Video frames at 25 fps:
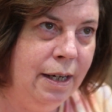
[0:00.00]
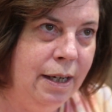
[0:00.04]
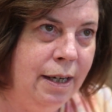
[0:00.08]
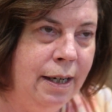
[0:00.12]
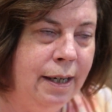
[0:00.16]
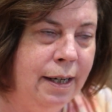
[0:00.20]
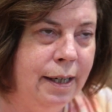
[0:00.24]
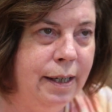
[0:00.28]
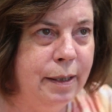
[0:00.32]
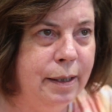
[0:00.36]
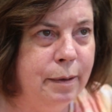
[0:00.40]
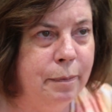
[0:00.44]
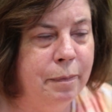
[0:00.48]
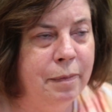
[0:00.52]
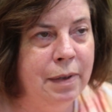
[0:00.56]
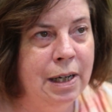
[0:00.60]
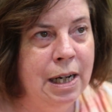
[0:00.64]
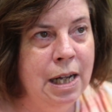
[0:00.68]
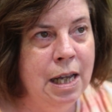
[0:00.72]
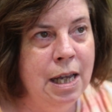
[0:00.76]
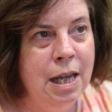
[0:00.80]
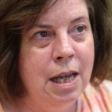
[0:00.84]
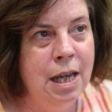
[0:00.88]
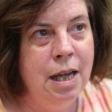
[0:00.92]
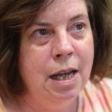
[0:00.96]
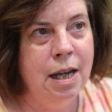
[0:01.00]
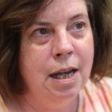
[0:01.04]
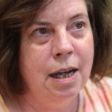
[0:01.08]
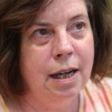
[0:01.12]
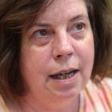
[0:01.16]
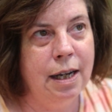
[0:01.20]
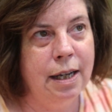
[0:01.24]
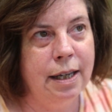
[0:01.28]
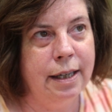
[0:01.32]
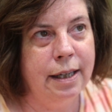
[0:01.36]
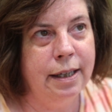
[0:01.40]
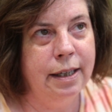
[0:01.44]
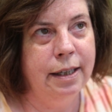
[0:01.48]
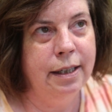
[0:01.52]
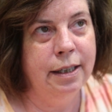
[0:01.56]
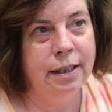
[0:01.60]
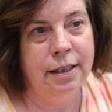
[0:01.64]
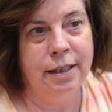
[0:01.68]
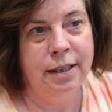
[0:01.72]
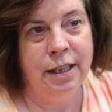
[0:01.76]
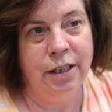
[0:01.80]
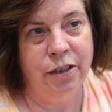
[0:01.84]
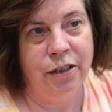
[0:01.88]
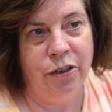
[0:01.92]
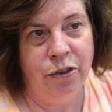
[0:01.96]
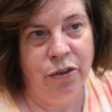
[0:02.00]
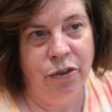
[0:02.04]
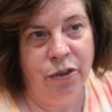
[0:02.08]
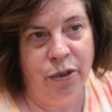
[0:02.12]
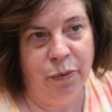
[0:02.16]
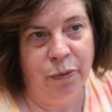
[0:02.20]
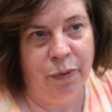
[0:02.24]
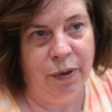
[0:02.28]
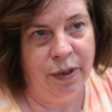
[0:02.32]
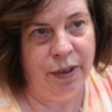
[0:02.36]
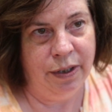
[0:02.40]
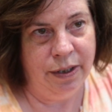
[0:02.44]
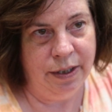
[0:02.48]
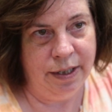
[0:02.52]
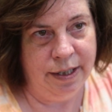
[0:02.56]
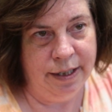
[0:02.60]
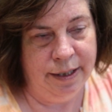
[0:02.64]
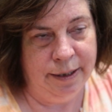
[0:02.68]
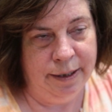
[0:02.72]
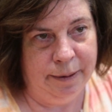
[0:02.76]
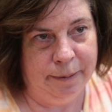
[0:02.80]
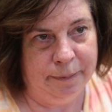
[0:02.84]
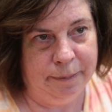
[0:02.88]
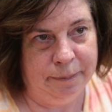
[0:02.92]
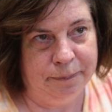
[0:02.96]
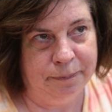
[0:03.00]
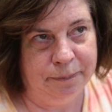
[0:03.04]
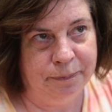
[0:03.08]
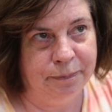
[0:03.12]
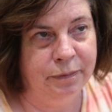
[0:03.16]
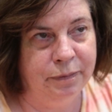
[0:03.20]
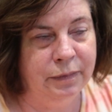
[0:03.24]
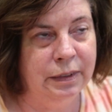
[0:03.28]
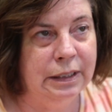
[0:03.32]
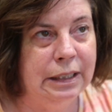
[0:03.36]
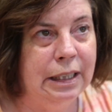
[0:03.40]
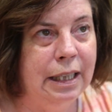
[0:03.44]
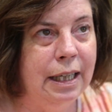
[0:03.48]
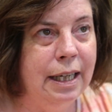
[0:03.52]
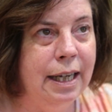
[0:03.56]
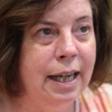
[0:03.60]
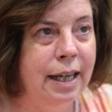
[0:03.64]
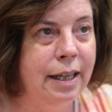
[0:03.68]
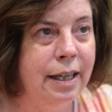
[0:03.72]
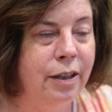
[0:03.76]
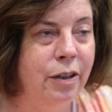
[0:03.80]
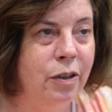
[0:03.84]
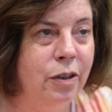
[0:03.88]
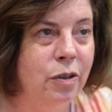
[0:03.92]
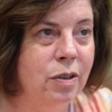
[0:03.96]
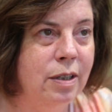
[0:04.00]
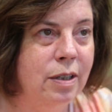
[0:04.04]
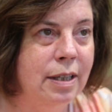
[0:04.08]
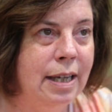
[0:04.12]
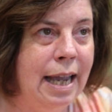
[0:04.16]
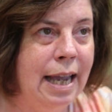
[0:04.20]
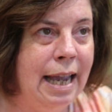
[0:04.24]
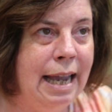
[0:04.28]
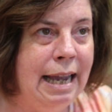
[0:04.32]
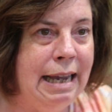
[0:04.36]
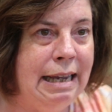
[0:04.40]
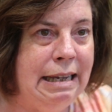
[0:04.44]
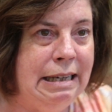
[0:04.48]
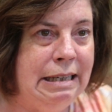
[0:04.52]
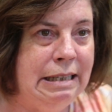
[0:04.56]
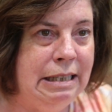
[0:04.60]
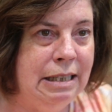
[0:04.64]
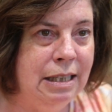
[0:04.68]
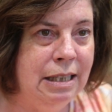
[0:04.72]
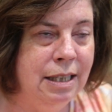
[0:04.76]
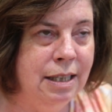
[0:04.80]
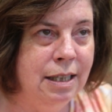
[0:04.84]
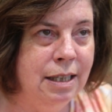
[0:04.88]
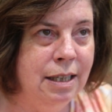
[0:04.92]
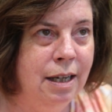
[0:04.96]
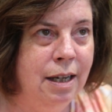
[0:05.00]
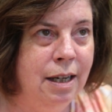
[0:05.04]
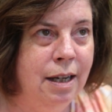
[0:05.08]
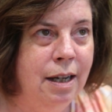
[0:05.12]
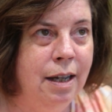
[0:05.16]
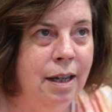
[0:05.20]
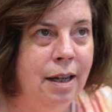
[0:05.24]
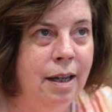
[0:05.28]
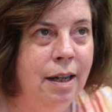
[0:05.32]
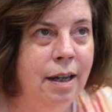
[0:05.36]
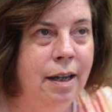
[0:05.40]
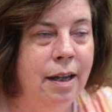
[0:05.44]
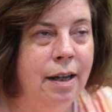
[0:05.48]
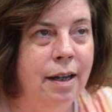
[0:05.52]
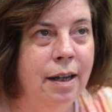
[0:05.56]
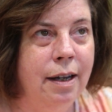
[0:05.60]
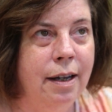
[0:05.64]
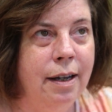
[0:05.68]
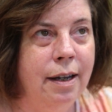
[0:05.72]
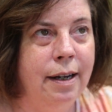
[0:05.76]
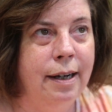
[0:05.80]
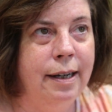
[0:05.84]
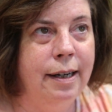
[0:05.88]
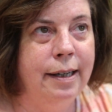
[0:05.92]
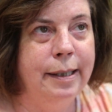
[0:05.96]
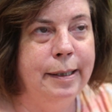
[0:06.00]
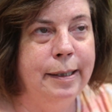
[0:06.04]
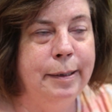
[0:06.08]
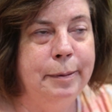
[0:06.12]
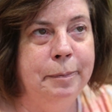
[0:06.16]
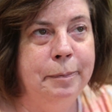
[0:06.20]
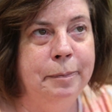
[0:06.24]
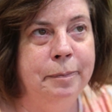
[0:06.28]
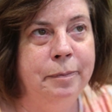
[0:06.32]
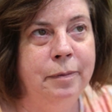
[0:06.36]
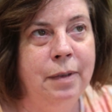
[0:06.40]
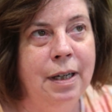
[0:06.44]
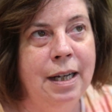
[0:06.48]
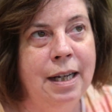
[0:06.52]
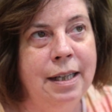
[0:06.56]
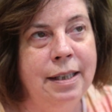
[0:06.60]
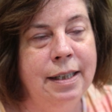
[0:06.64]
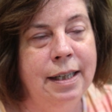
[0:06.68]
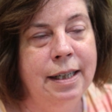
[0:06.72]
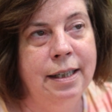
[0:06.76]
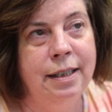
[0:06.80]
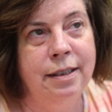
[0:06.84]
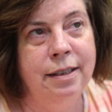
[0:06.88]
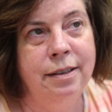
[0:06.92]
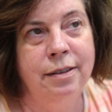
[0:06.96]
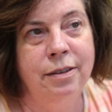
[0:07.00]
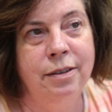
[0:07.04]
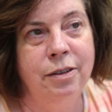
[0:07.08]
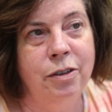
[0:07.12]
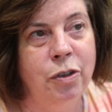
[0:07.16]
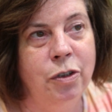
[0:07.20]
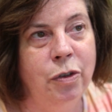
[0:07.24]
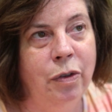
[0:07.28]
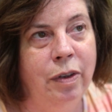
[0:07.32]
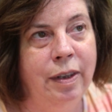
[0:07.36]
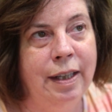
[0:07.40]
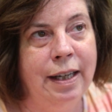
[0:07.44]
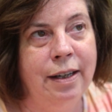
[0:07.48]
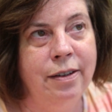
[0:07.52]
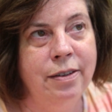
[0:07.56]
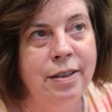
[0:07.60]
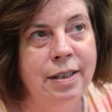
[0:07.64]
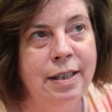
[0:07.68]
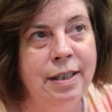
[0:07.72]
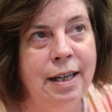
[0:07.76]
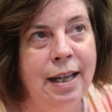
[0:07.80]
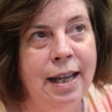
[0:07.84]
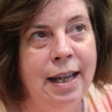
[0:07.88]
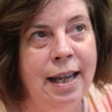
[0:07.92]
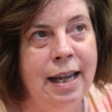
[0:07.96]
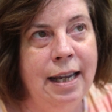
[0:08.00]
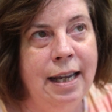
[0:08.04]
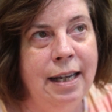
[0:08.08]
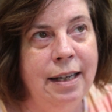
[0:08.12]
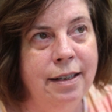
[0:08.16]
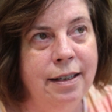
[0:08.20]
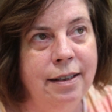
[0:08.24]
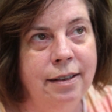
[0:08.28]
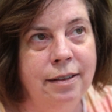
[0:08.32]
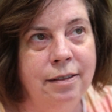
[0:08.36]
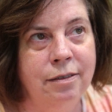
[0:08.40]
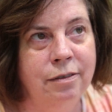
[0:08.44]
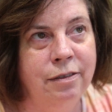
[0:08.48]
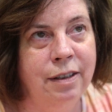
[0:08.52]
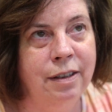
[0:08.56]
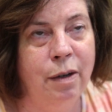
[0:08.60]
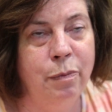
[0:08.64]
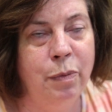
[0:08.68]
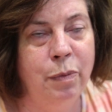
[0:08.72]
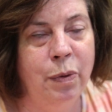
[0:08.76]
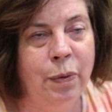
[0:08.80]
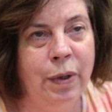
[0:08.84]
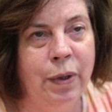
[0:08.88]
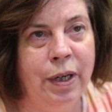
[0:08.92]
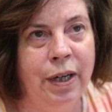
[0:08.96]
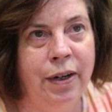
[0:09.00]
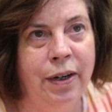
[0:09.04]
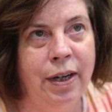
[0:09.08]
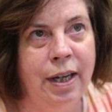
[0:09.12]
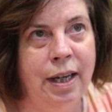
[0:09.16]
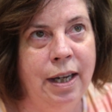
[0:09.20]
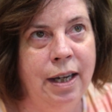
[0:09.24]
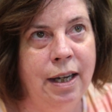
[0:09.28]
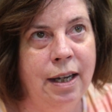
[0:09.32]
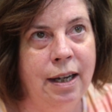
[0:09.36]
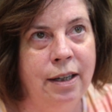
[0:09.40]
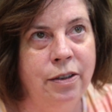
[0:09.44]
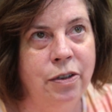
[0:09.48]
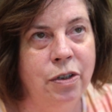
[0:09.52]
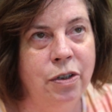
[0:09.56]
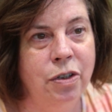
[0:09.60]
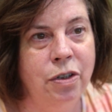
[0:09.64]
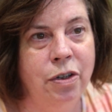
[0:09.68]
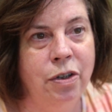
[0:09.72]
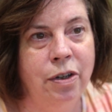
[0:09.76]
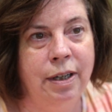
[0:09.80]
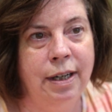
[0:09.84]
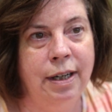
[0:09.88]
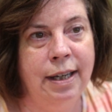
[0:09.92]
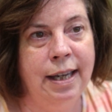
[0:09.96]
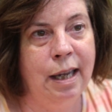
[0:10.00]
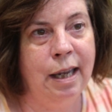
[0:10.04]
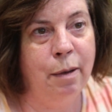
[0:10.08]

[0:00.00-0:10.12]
Um, I continued to work. I had to use canes. Um, and then in 2008, February, I just couldn't